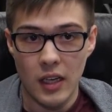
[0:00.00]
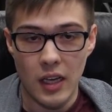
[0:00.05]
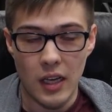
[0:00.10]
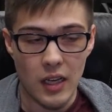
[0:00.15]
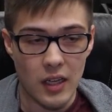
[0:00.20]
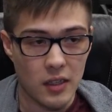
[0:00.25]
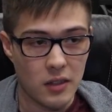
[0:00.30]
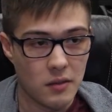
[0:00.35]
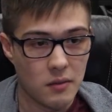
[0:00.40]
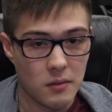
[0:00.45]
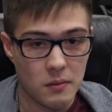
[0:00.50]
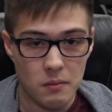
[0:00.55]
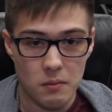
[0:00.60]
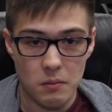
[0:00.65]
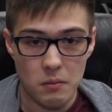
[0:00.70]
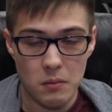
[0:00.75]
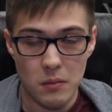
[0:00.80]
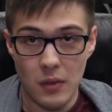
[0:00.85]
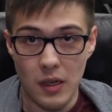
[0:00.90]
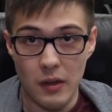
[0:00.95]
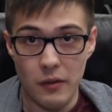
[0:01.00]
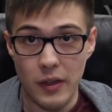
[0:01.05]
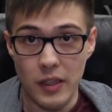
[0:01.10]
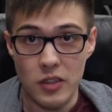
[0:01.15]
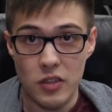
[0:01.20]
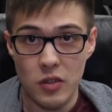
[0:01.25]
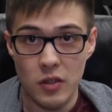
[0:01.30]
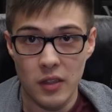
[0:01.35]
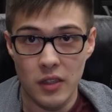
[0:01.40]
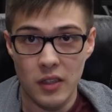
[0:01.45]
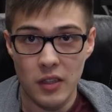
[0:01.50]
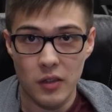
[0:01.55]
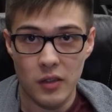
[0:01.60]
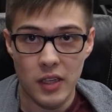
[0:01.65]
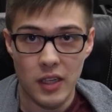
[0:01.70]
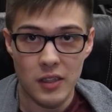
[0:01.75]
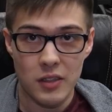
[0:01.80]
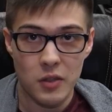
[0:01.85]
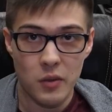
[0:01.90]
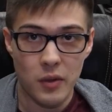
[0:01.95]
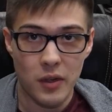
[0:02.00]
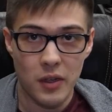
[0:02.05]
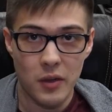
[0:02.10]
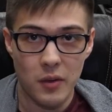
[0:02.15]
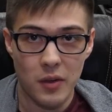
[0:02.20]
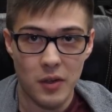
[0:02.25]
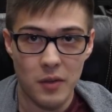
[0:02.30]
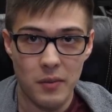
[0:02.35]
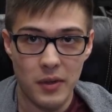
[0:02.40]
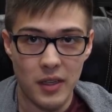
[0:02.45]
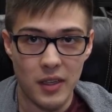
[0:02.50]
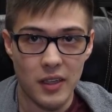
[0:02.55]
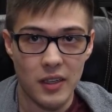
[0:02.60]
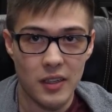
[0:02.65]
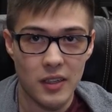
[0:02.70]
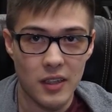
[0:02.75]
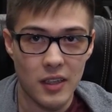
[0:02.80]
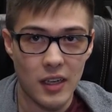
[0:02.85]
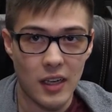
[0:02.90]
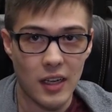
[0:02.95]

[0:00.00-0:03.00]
And eventually you'll get to where you want to be.